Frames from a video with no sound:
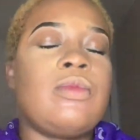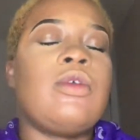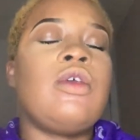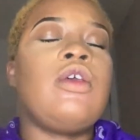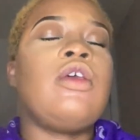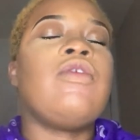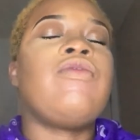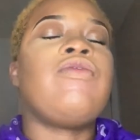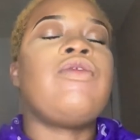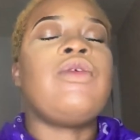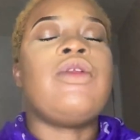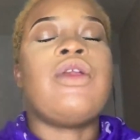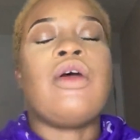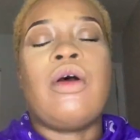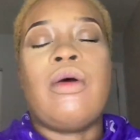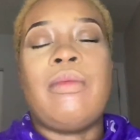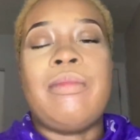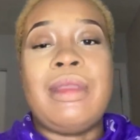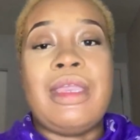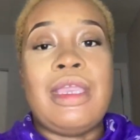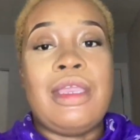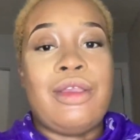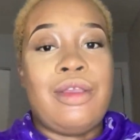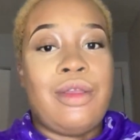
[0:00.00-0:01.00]
If you know
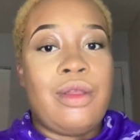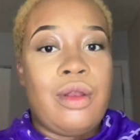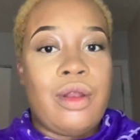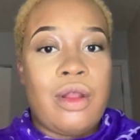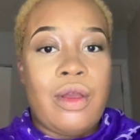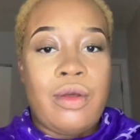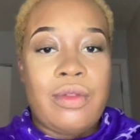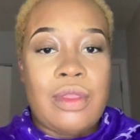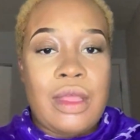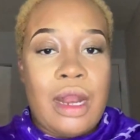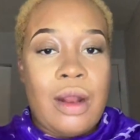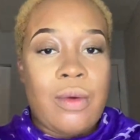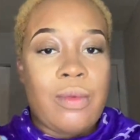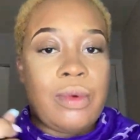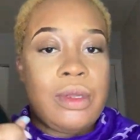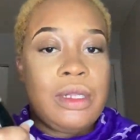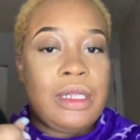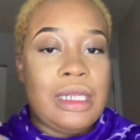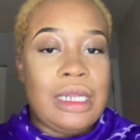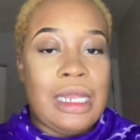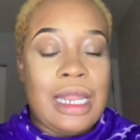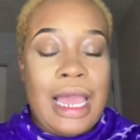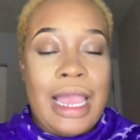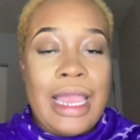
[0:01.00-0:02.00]
me, you know that I
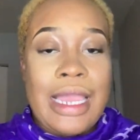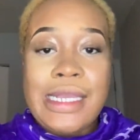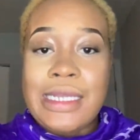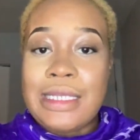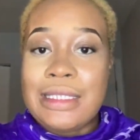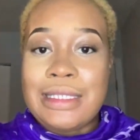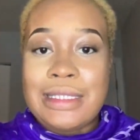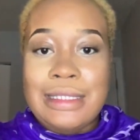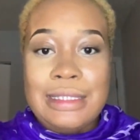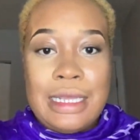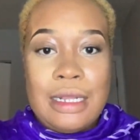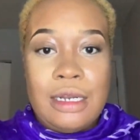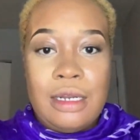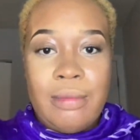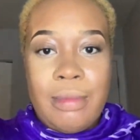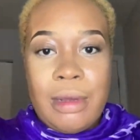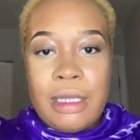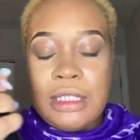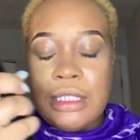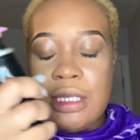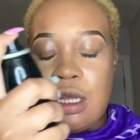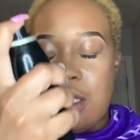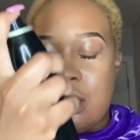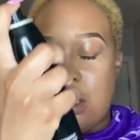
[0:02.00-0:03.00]
really like setting my
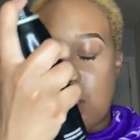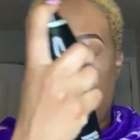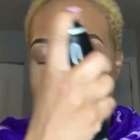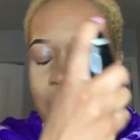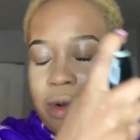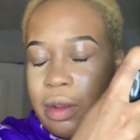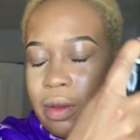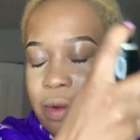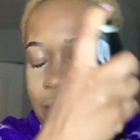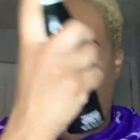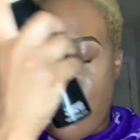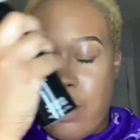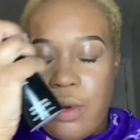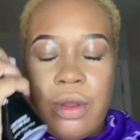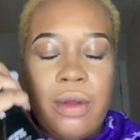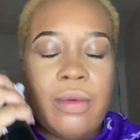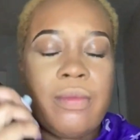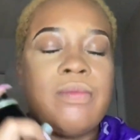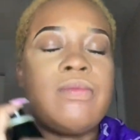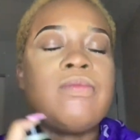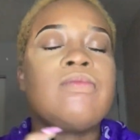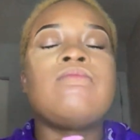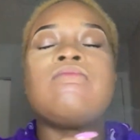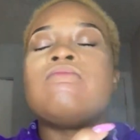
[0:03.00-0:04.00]
setting spray
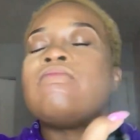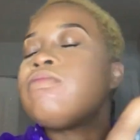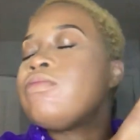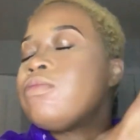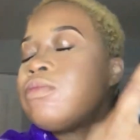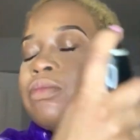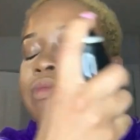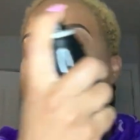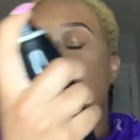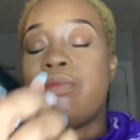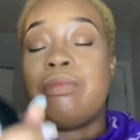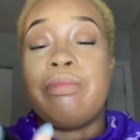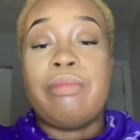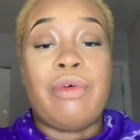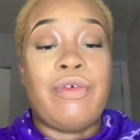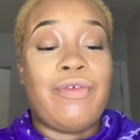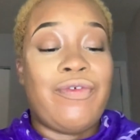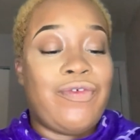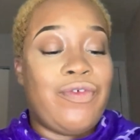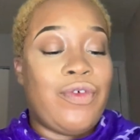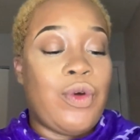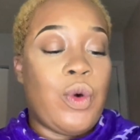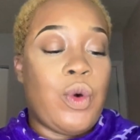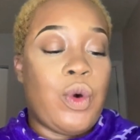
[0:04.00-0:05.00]
on
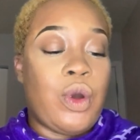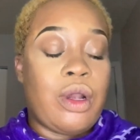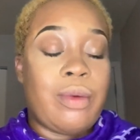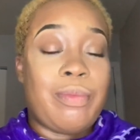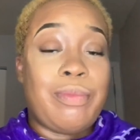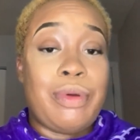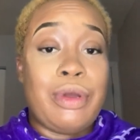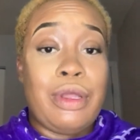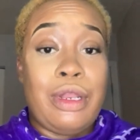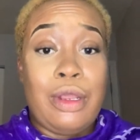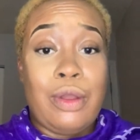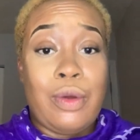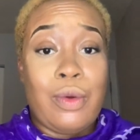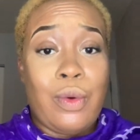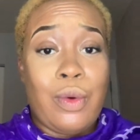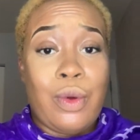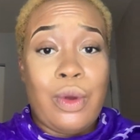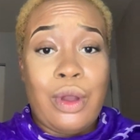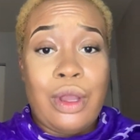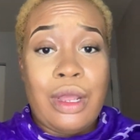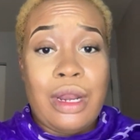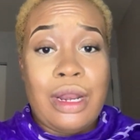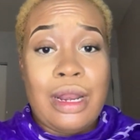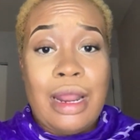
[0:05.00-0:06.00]
before putting
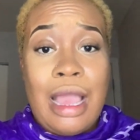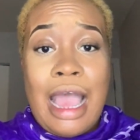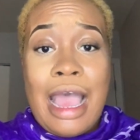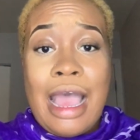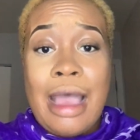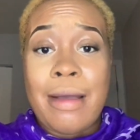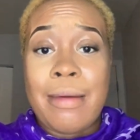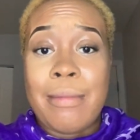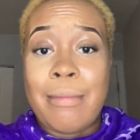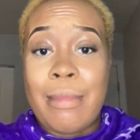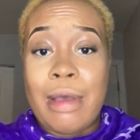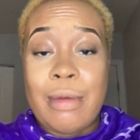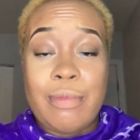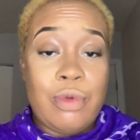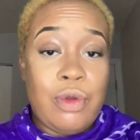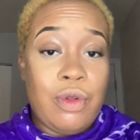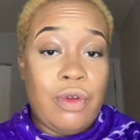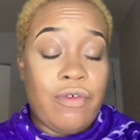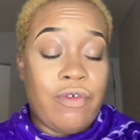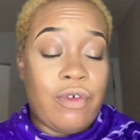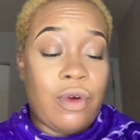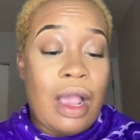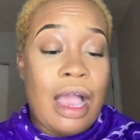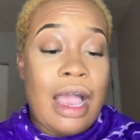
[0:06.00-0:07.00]
on my
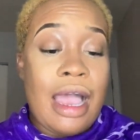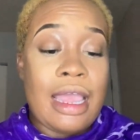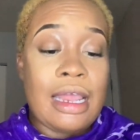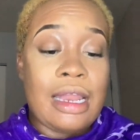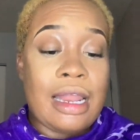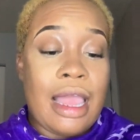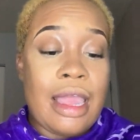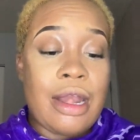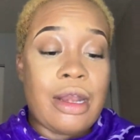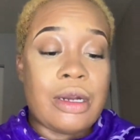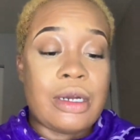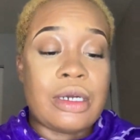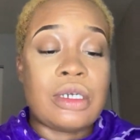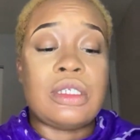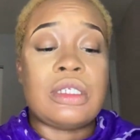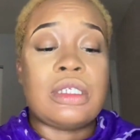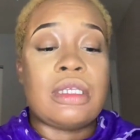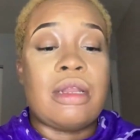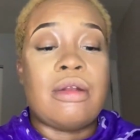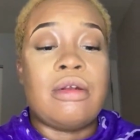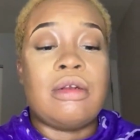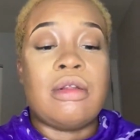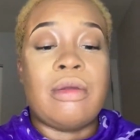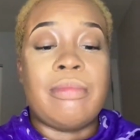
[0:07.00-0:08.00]
beautiful highlighters
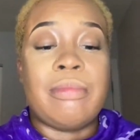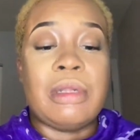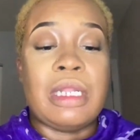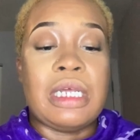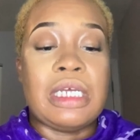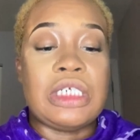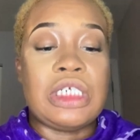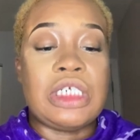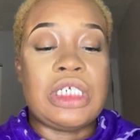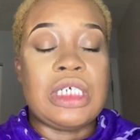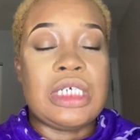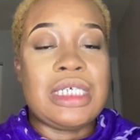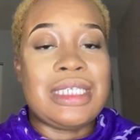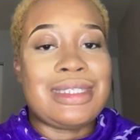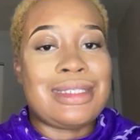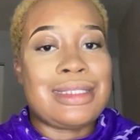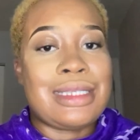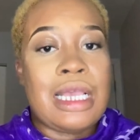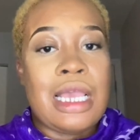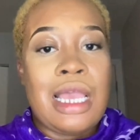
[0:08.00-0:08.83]
and the blushes.